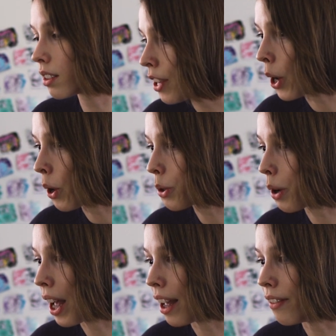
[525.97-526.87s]
They also
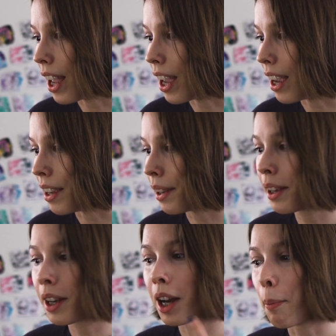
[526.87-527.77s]
have a
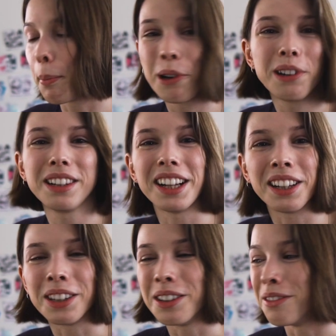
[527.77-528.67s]
couple
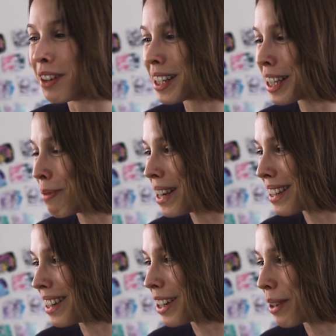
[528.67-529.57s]
of recipes in here.